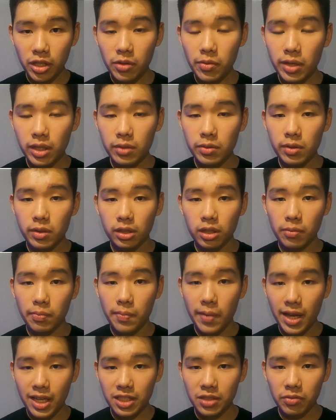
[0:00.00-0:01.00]
now we know what the
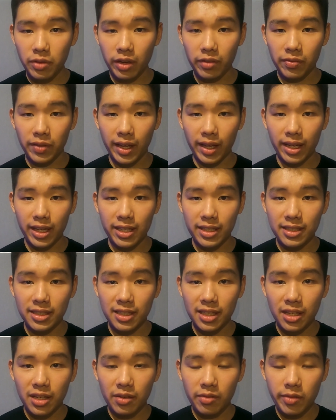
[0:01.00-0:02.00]
best wavelength is,
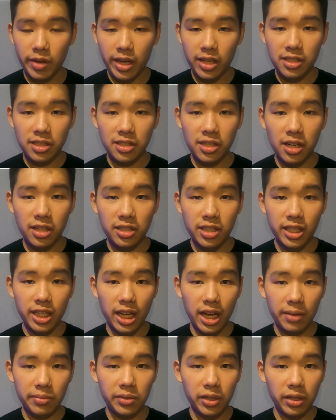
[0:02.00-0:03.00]
we can start setting
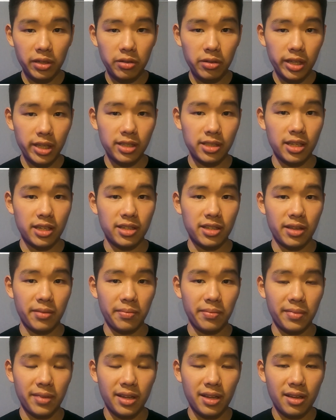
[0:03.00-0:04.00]
up the cooling
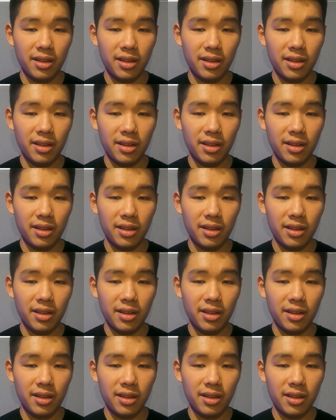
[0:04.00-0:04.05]
system.